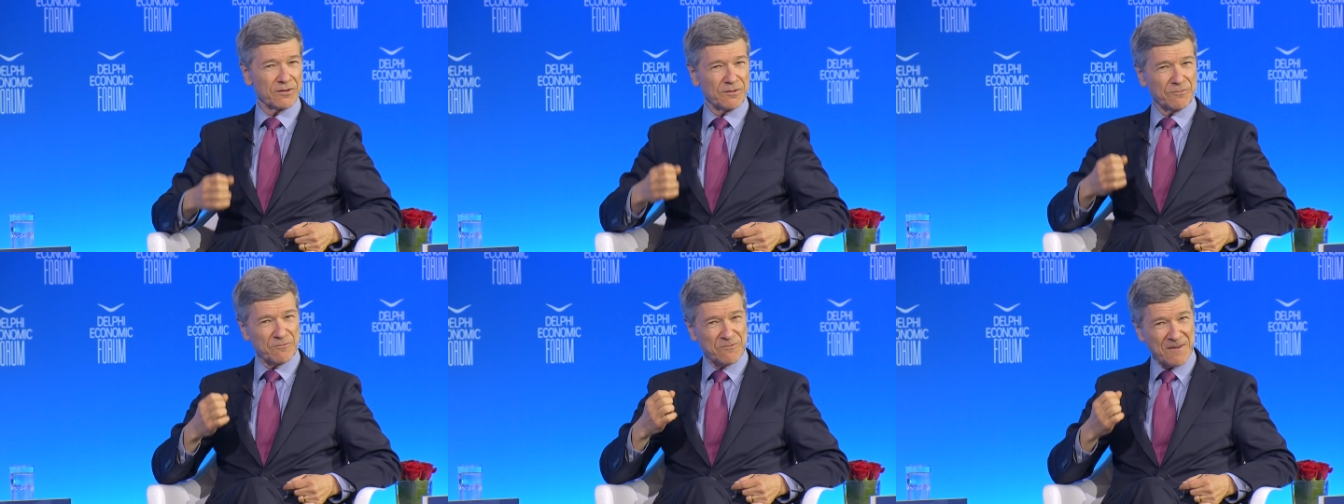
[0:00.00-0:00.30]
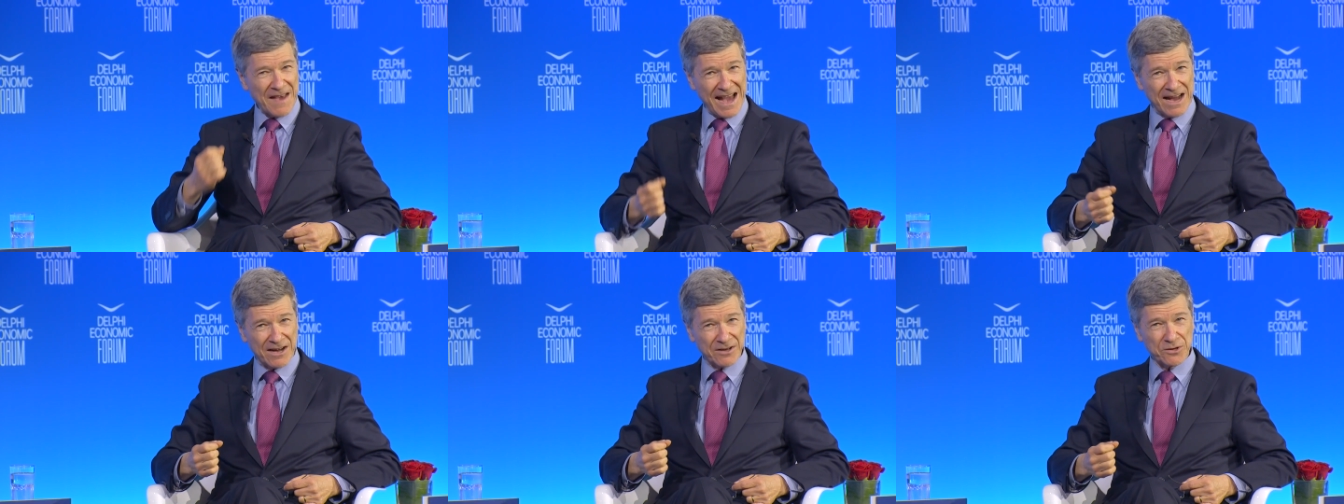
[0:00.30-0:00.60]

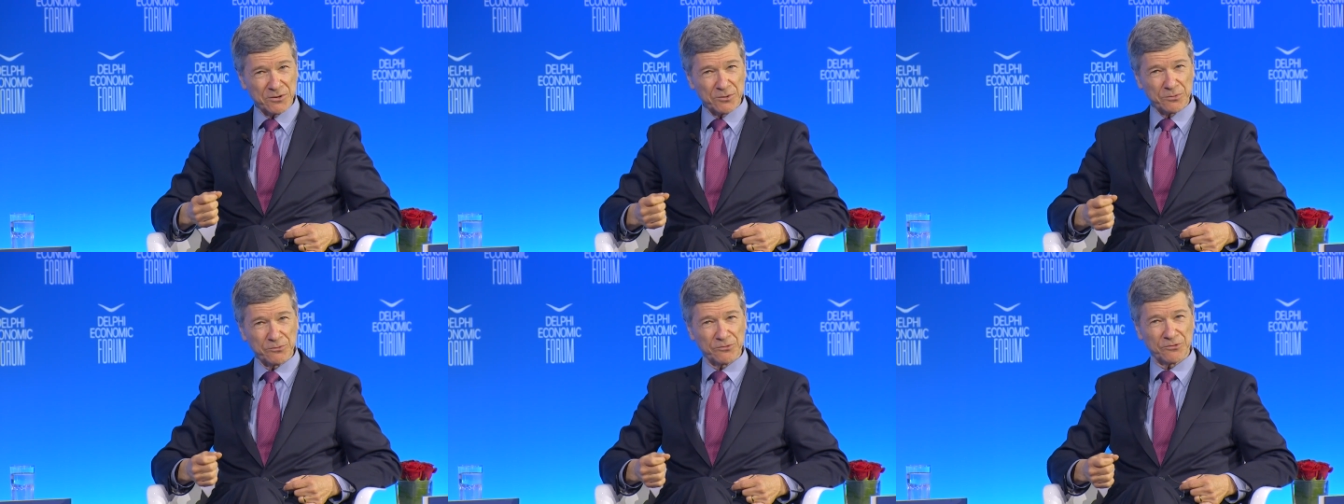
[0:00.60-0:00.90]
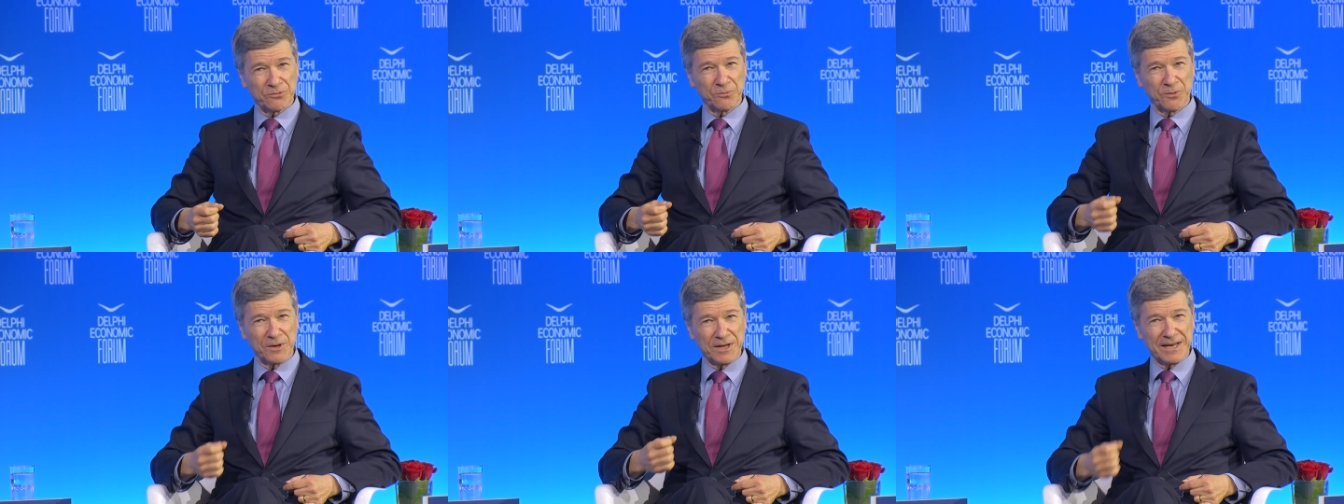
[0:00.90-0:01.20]

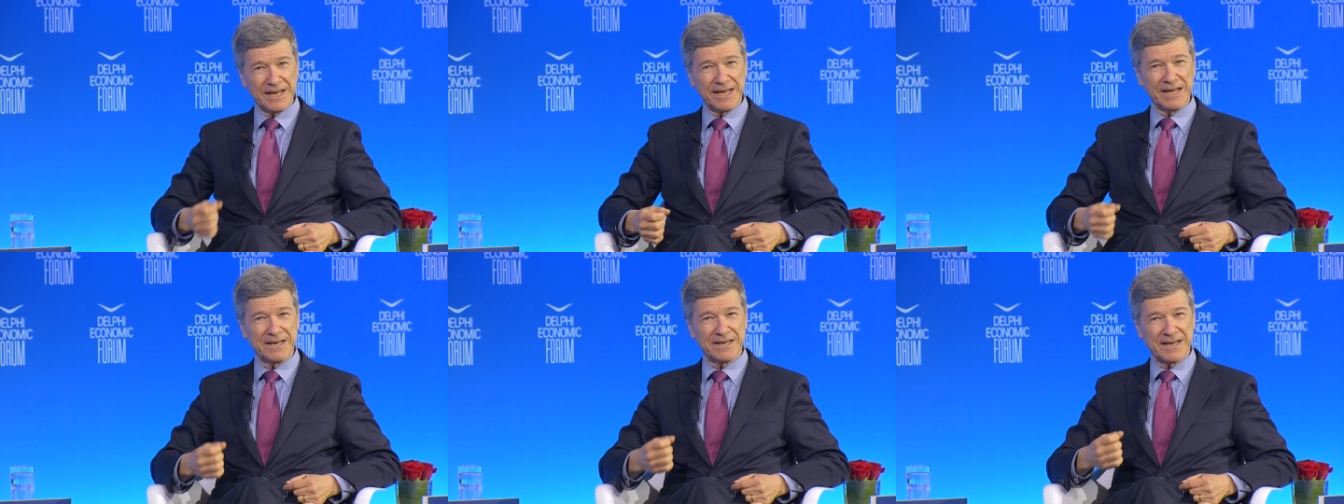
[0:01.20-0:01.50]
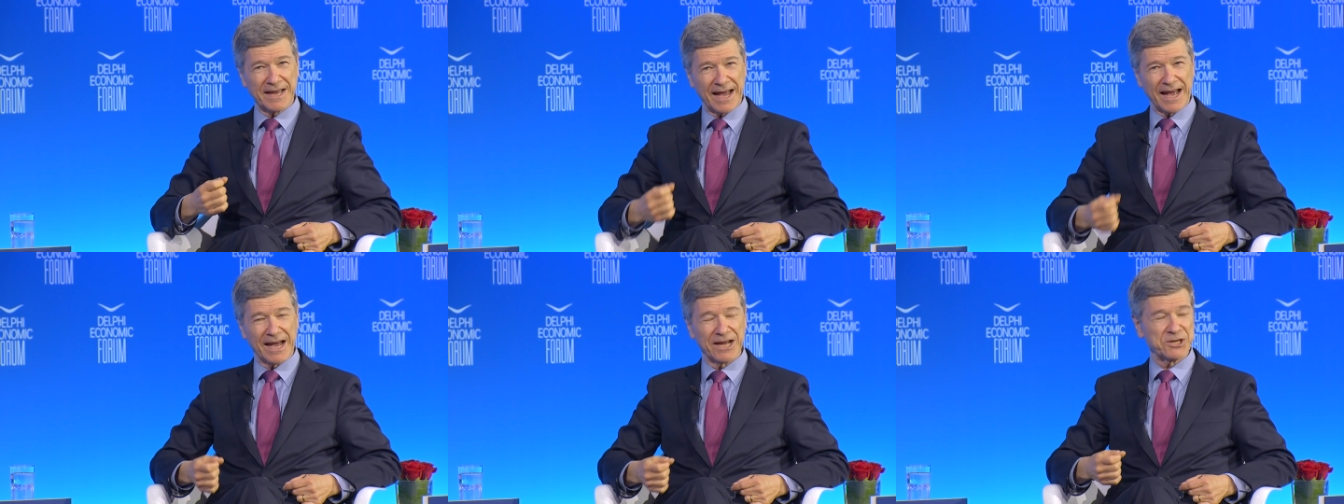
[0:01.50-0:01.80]
Values, we need
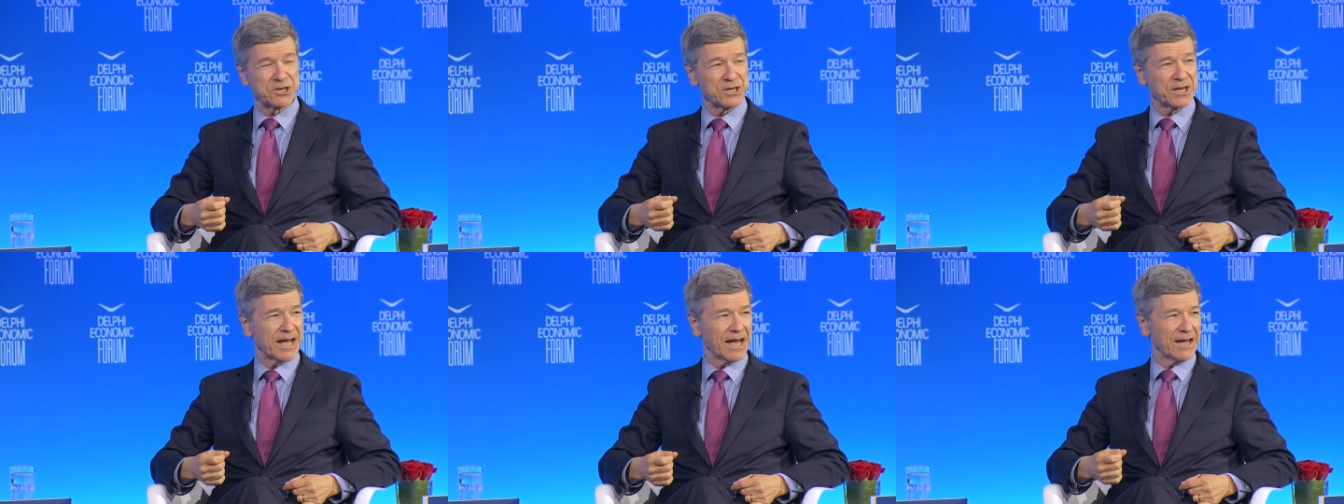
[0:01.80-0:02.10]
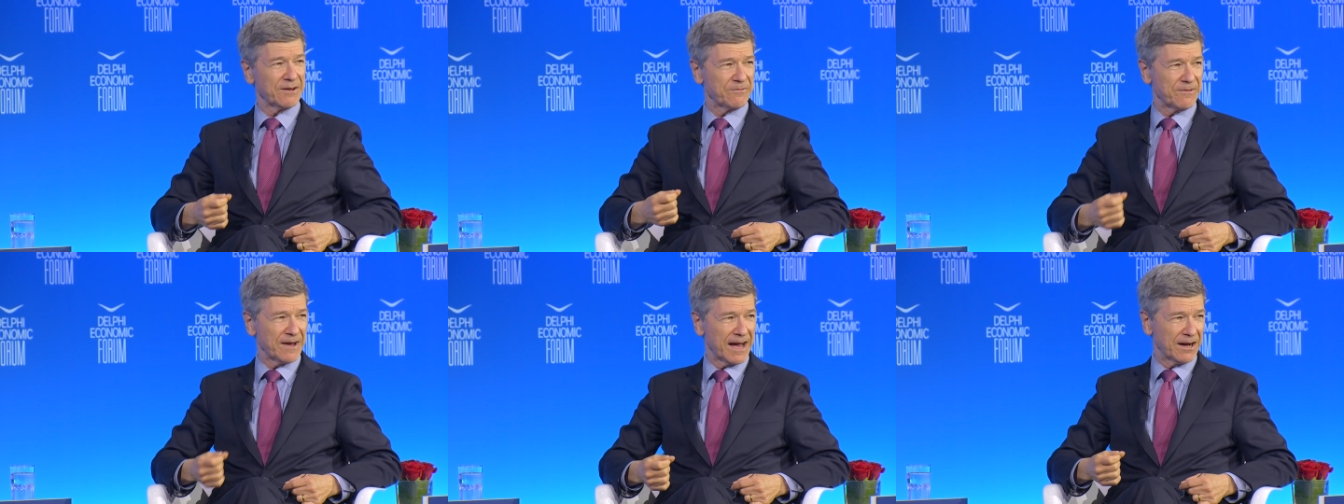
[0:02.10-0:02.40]
to
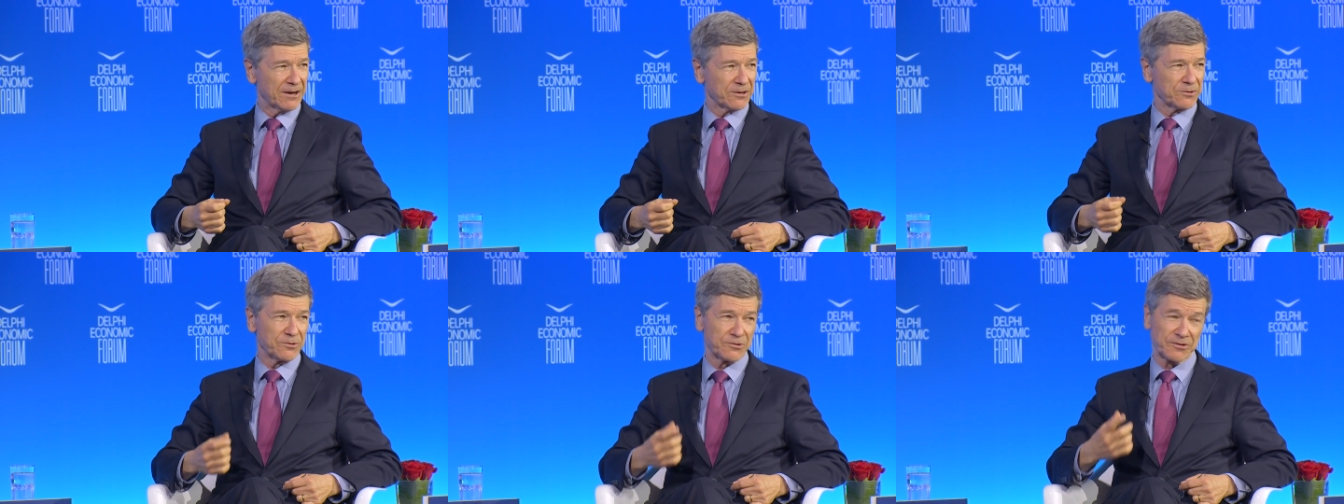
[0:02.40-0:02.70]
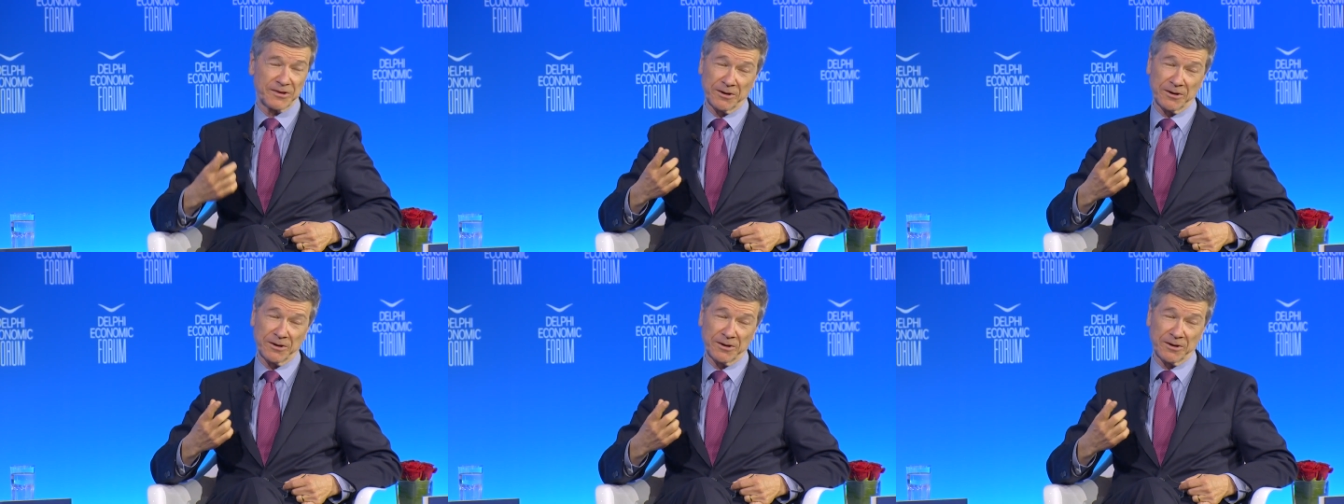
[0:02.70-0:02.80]
educate values.